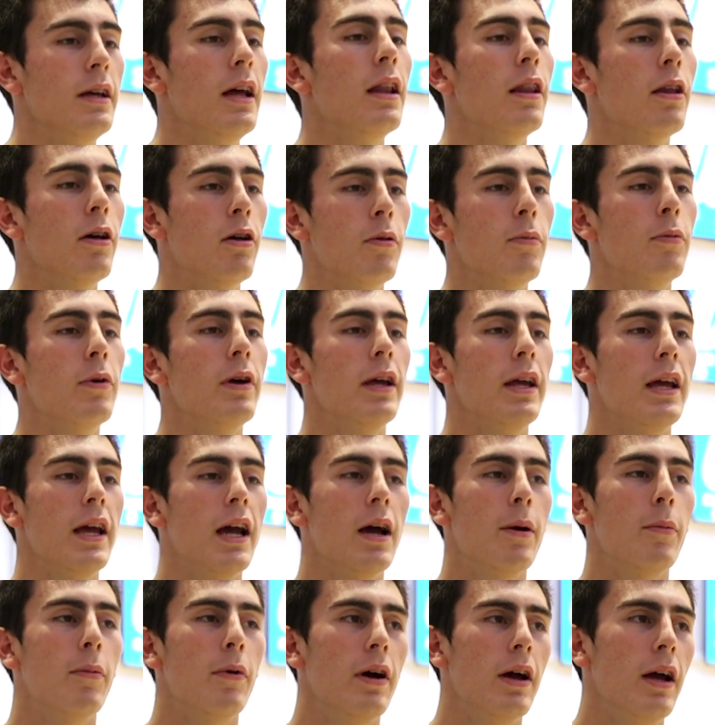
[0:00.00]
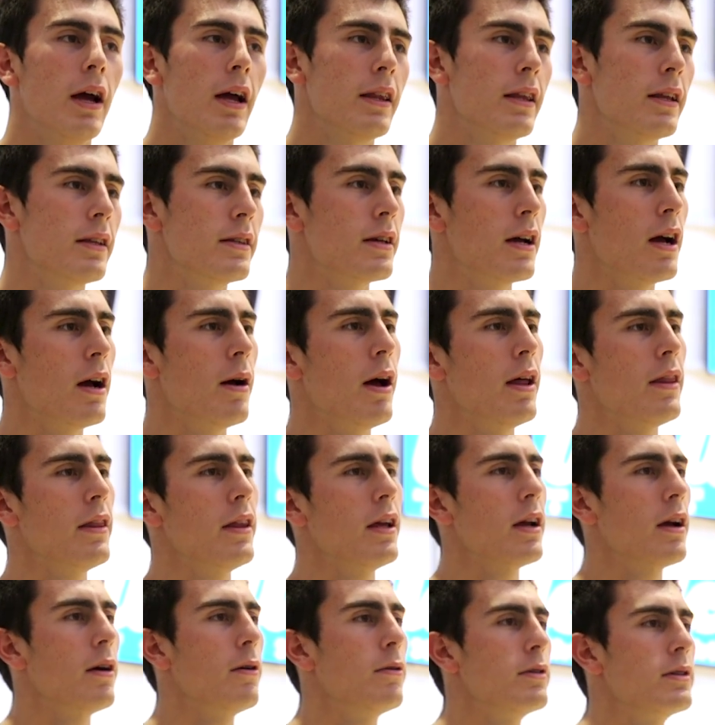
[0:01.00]
A little bit, yeah. But at the time, I
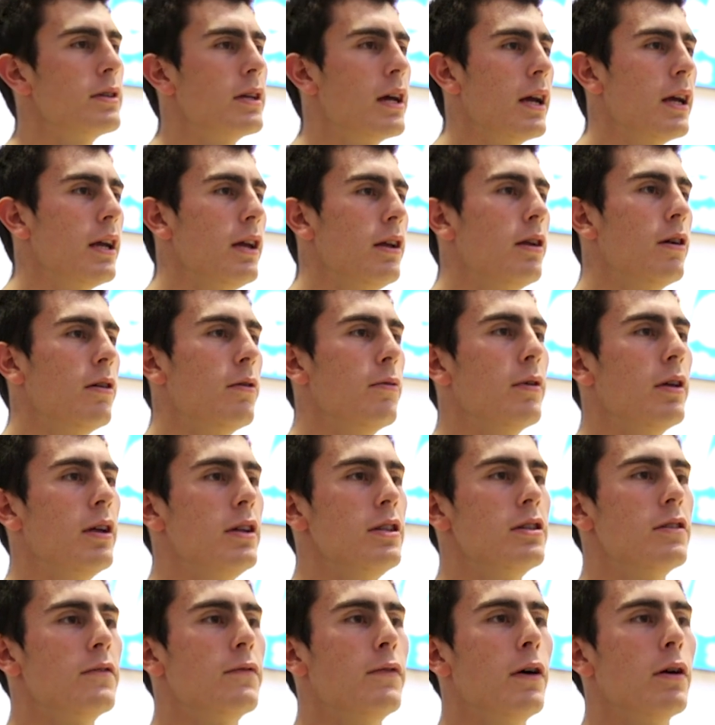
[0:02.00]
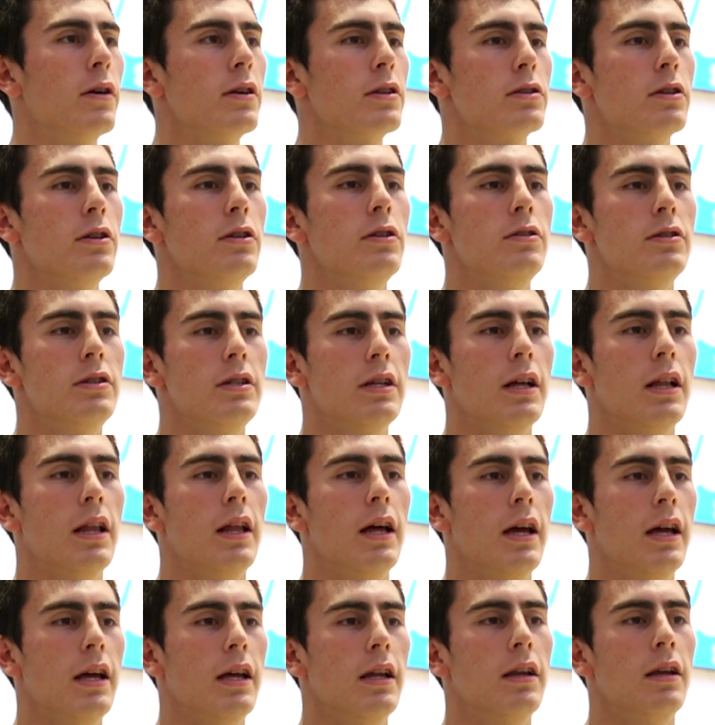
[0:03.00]
think I was, like, you know, really just focused on
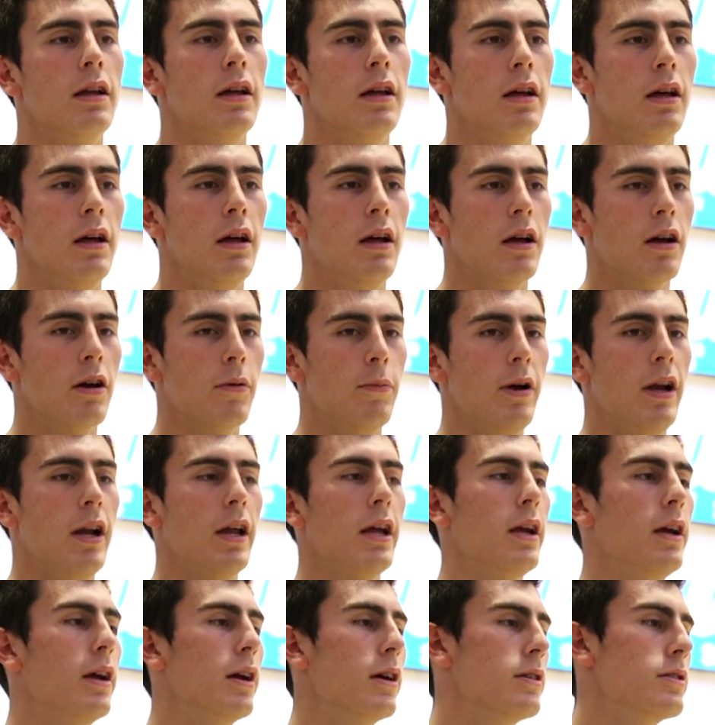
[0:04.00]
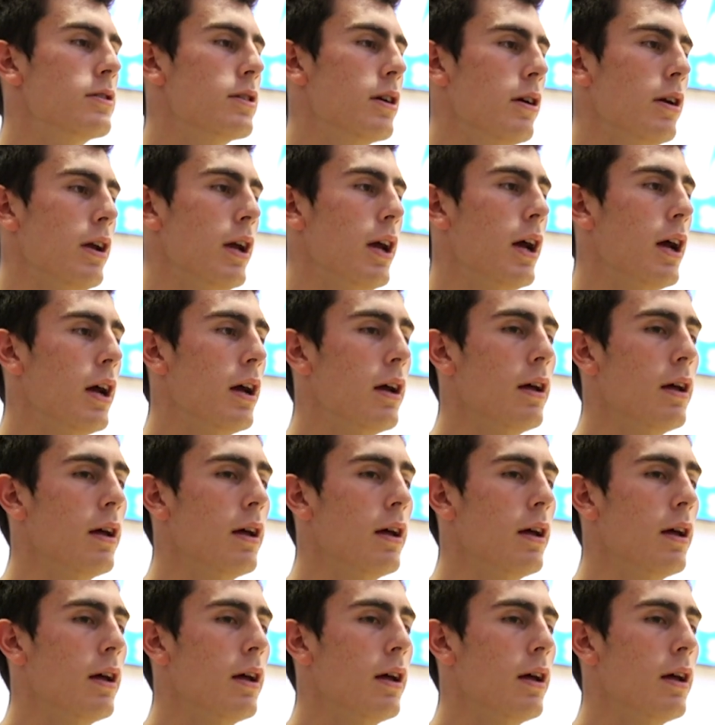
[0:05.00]
UCLA and committing here. So, yeah.